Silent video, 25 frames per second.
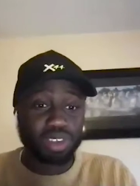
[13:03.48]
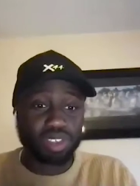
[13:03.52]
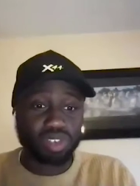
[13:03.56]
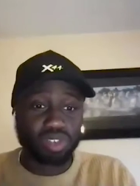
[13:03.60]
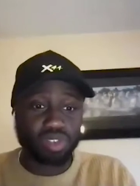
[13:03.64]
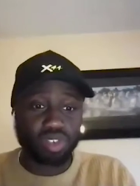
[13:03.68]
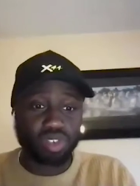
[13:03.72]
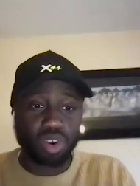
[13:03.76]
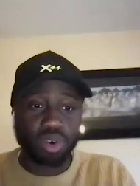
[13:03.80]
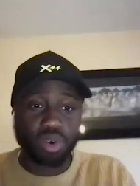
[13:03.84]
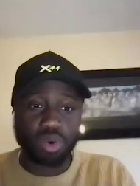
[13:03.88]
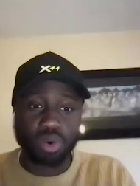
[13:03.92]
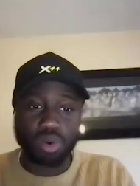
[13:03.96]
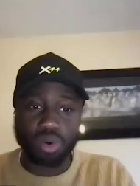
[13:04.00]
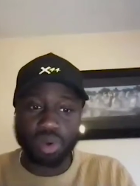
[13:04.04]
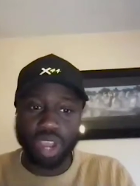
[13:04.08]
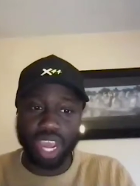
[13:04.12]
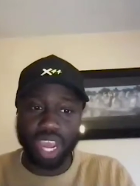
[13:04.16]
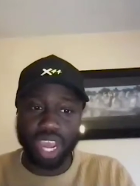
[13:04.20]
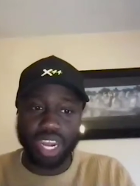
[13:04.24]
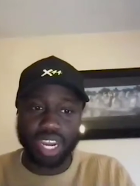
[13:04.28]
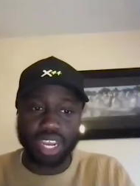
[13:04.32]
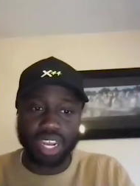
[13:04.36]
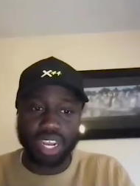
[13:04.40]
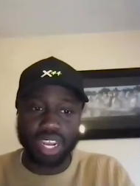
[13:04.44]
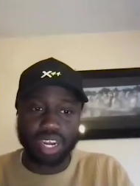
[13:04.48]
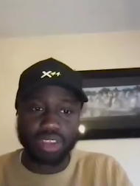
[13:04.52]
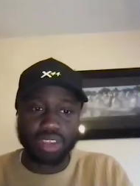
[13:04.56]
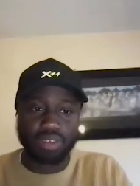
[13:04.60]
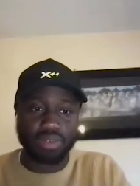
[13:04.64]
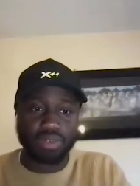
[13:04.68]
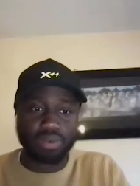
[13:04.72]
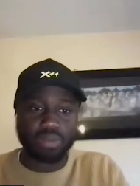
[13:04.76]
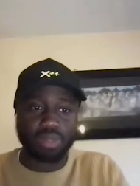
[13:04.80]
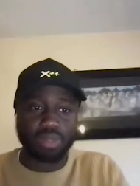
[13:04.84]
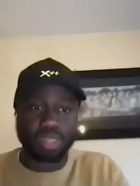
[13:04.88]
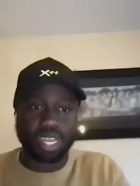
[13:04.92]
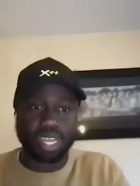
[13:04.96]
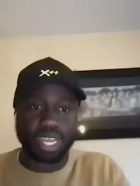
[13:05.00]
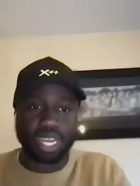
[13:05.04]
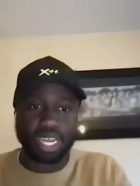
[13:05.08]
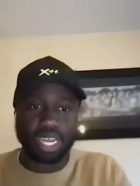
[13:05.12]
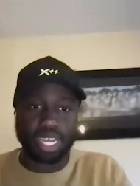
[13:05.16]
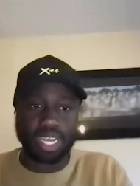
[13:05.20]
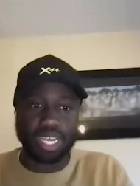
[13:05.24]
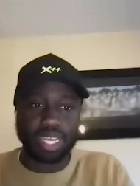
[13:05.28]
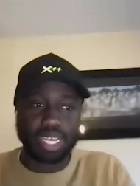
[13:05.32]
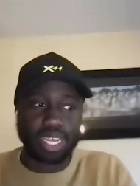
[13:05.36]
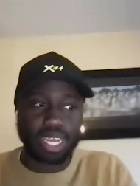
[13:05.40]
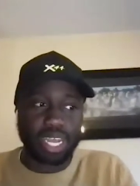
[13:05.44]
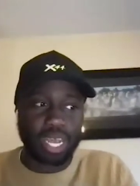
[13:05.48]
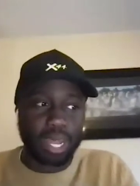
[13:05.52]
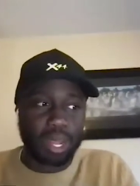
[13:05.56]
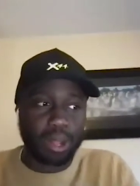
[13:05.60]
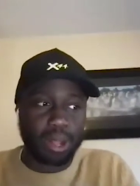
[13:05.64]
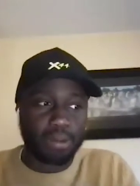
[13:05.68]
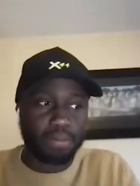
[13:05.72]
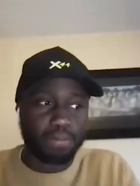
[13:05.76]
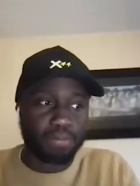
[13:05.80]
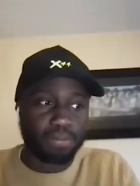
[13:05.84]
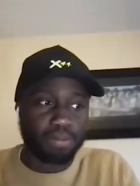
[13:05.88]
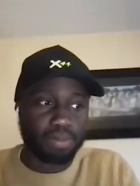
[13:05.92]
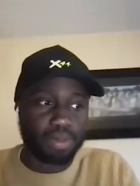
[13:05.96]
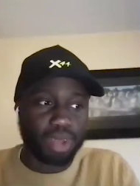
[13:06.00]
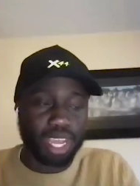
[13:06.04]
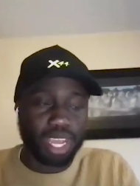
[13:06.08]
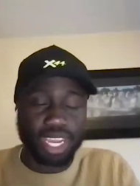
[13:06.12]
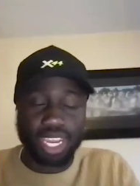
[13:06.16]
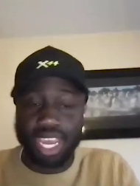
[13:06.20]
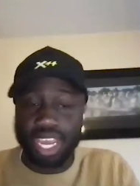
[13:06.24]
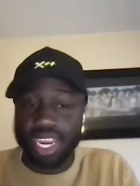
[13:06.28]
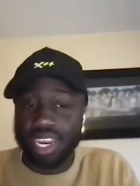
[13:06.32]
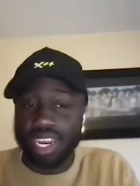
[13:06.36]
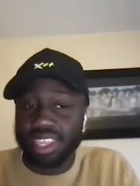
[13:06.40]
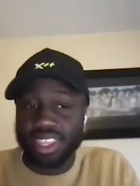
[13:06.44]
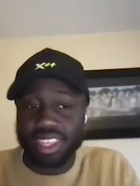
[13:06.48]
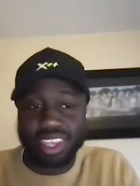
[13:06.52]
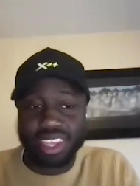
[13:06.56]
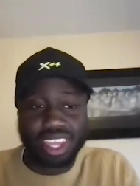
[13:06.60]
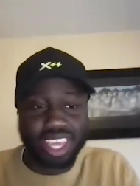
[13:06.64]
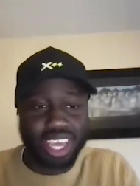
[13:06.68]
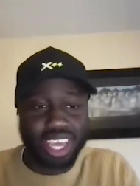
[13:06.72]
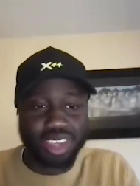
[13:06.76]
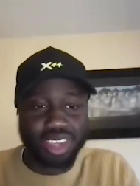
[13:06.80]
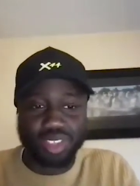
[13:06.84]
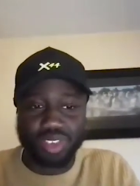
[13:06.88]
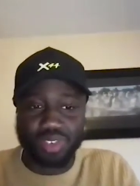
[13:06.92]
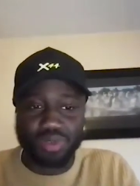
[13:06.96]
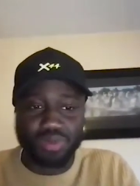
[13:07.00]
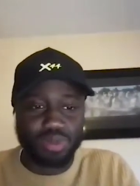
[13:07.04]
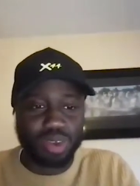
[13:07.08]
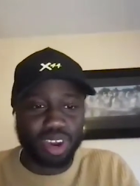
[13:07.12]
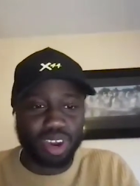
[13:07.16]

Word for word: just grow organically from there. Um, and then it's a case of